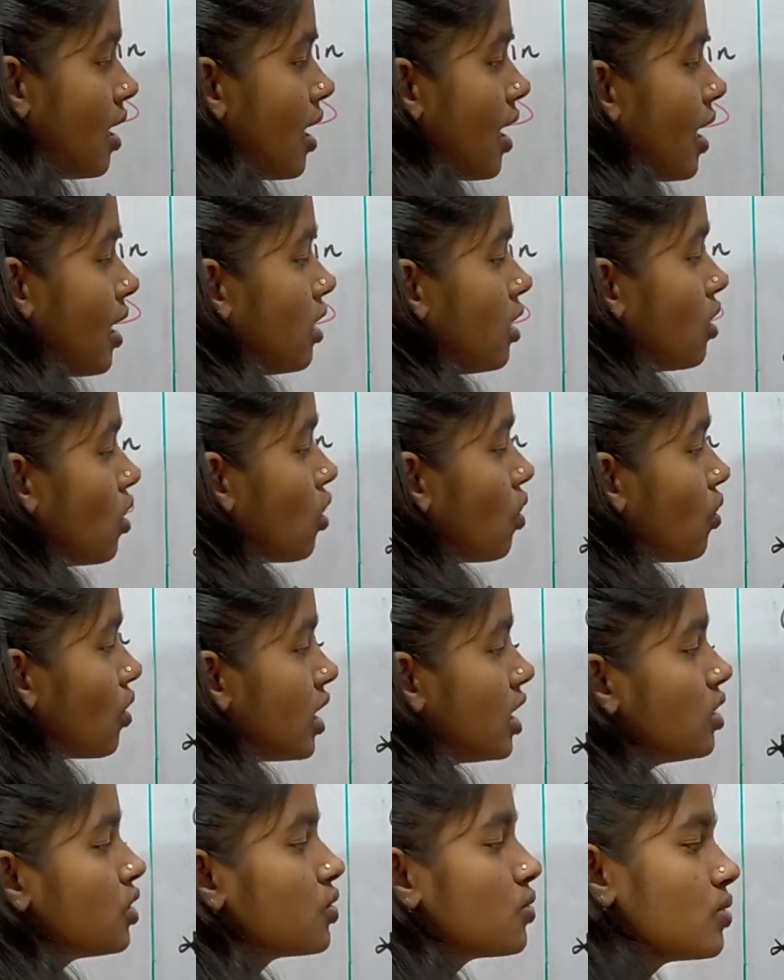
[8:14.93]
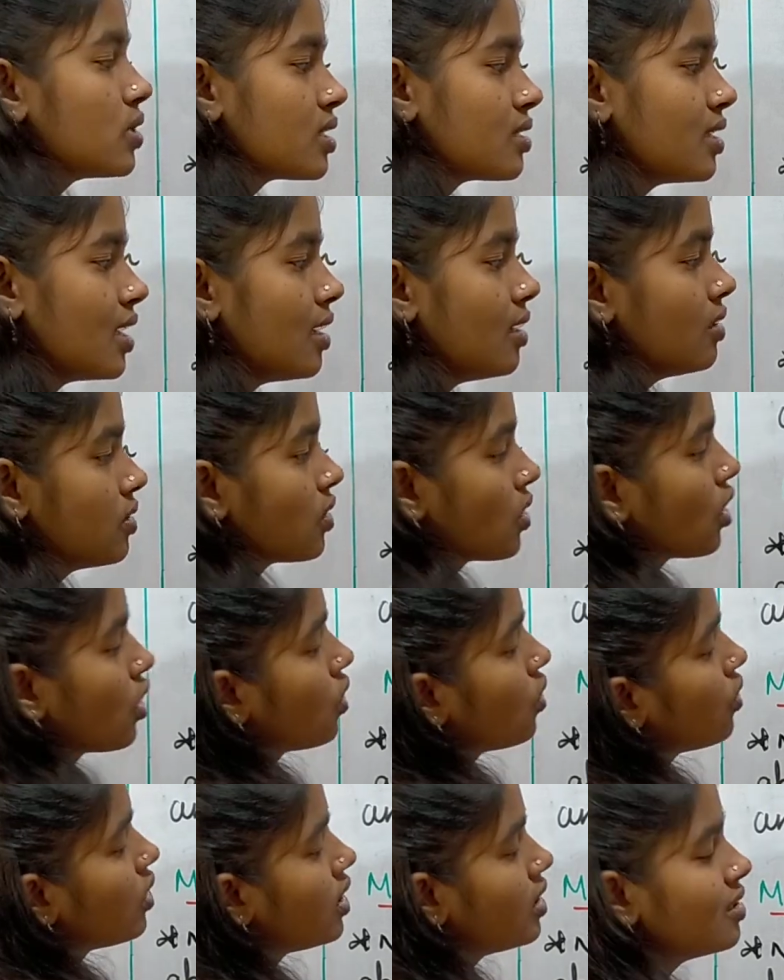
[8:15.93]
and chlorine 2 is there.
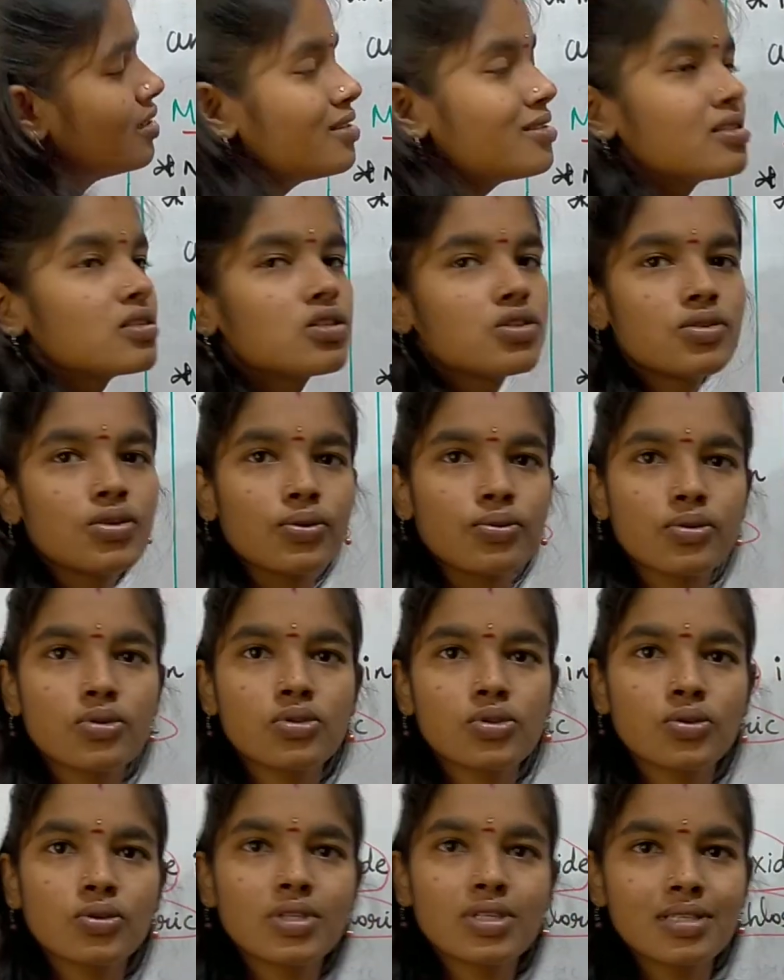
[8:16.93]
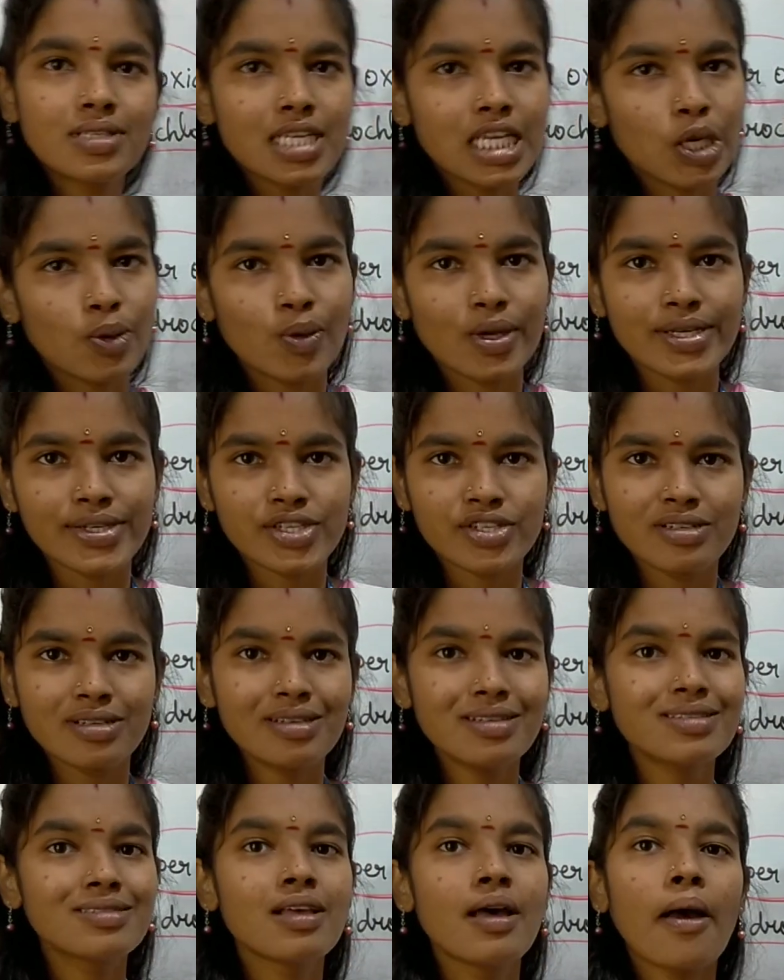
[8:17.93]
Chlorine is 2. So this equation
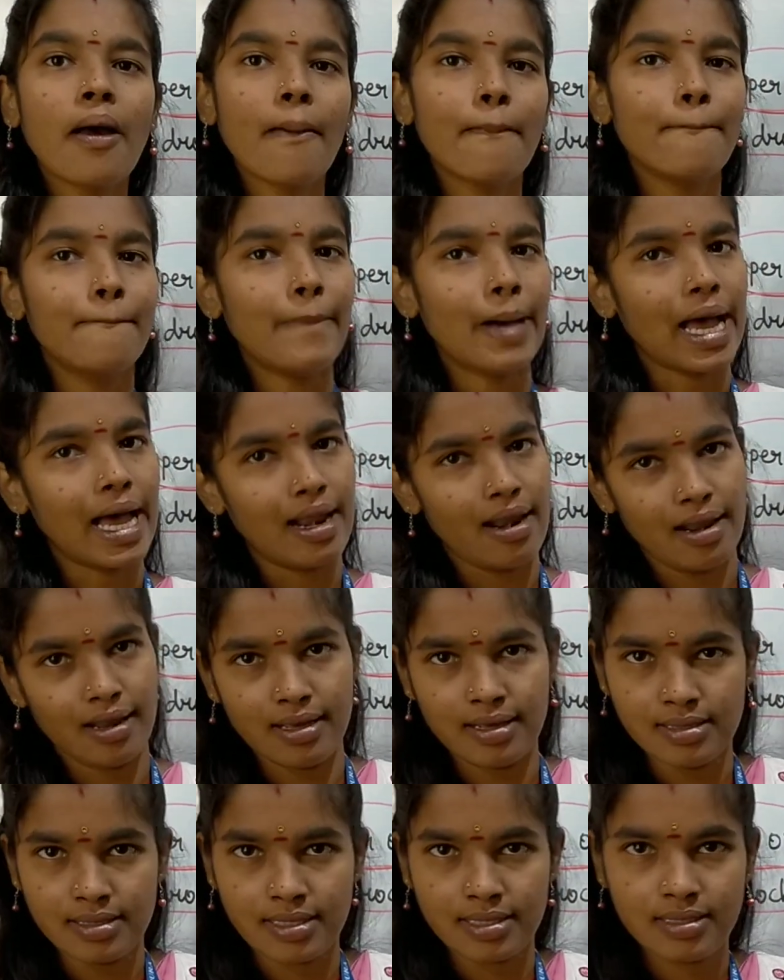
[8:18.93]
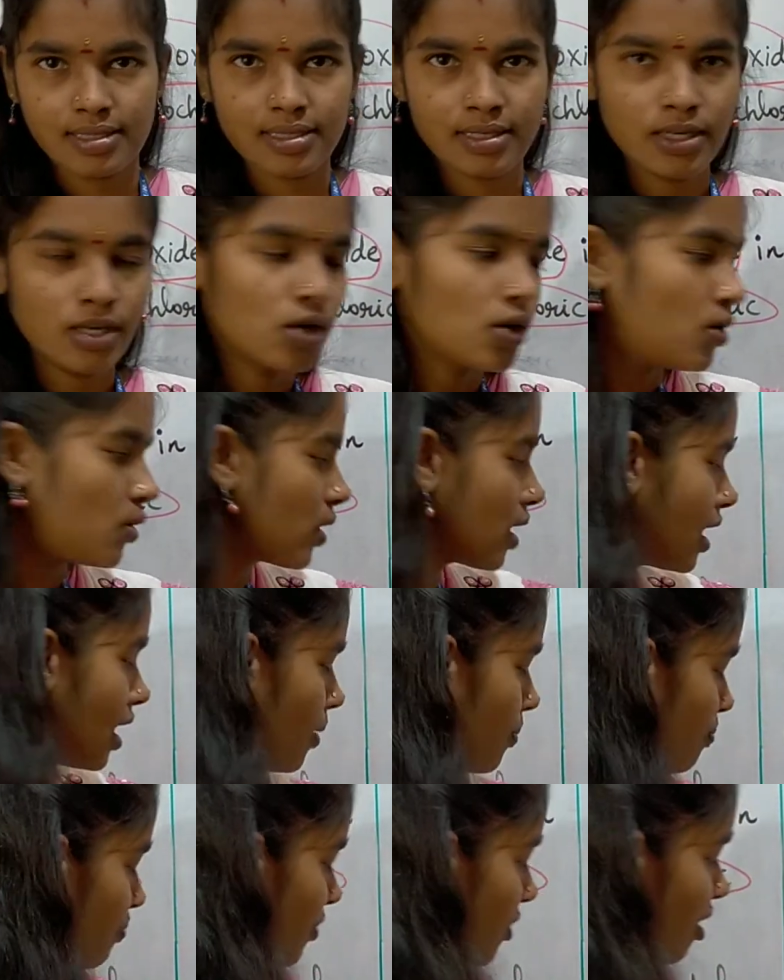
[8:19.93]
is balanced.
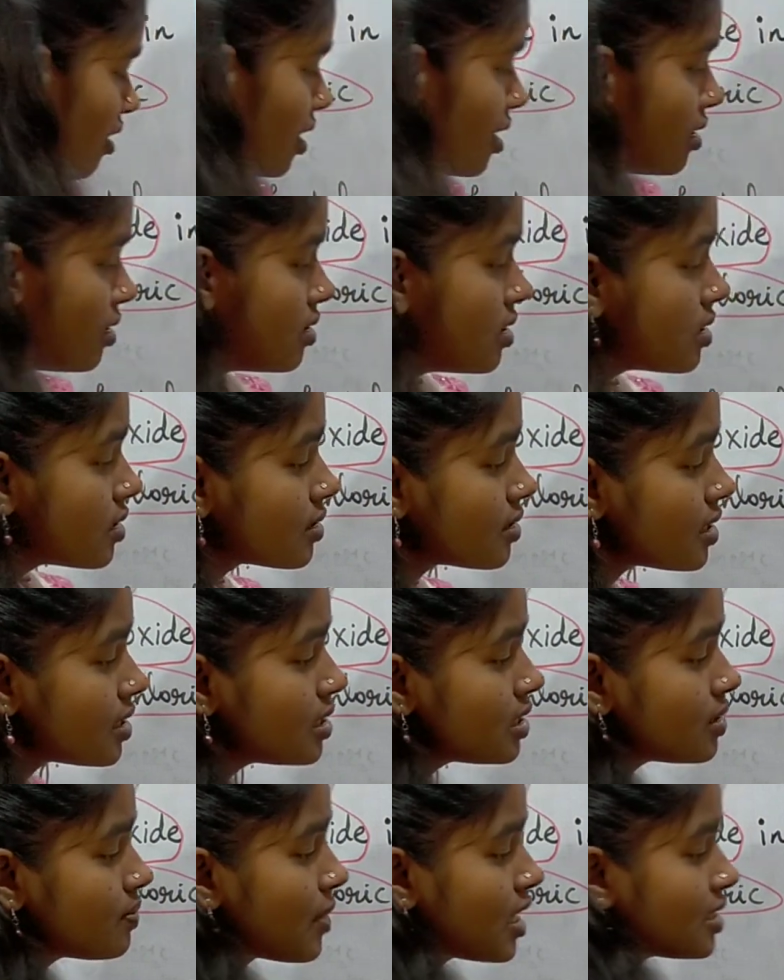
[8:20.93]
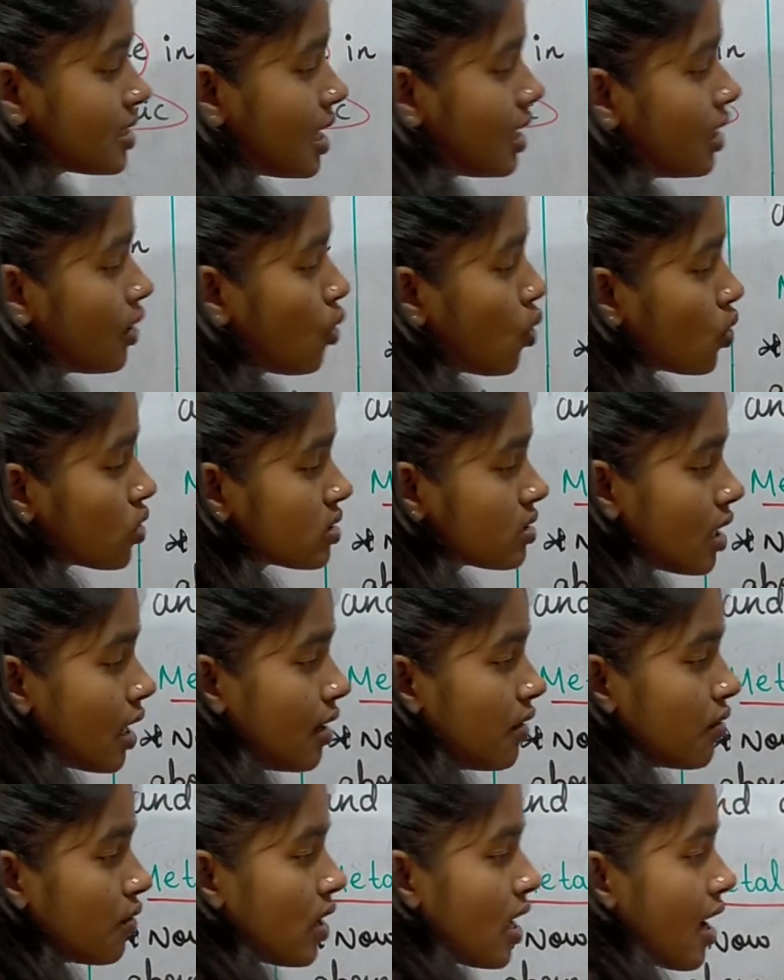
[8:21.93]
Okay. And since metallic
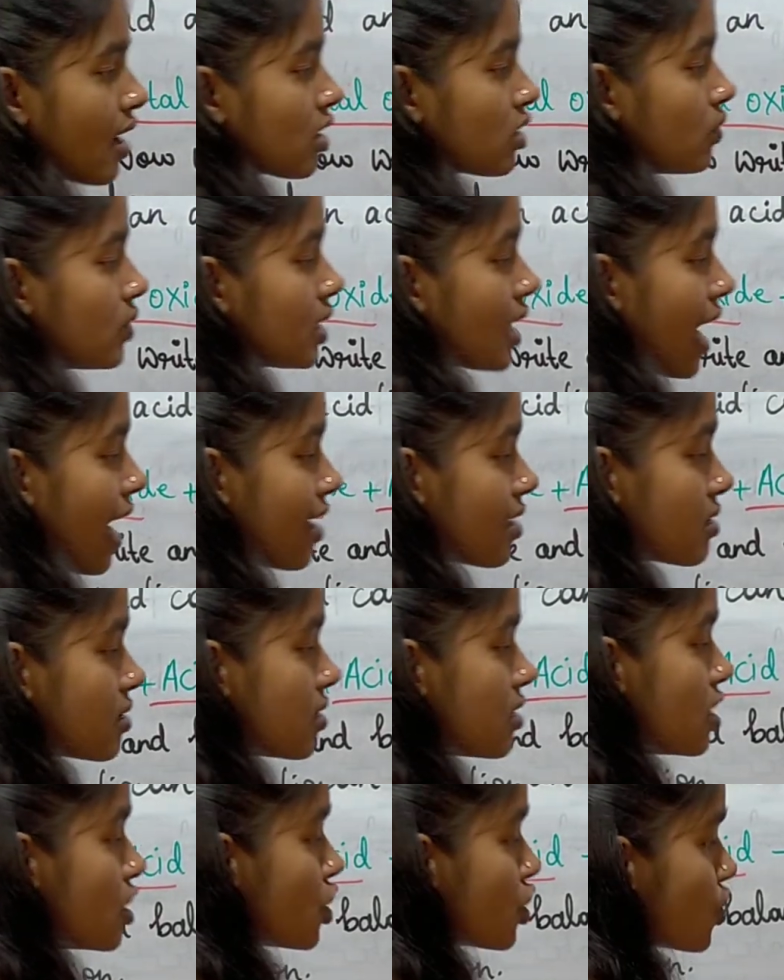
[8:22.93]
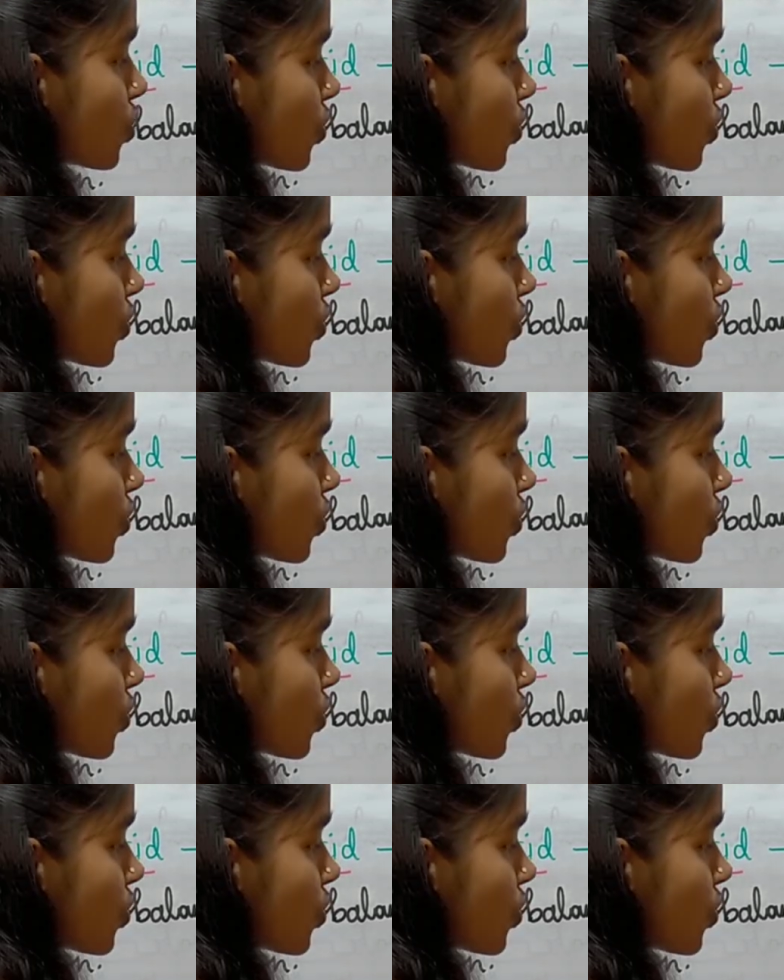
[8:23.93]
oxide react with acids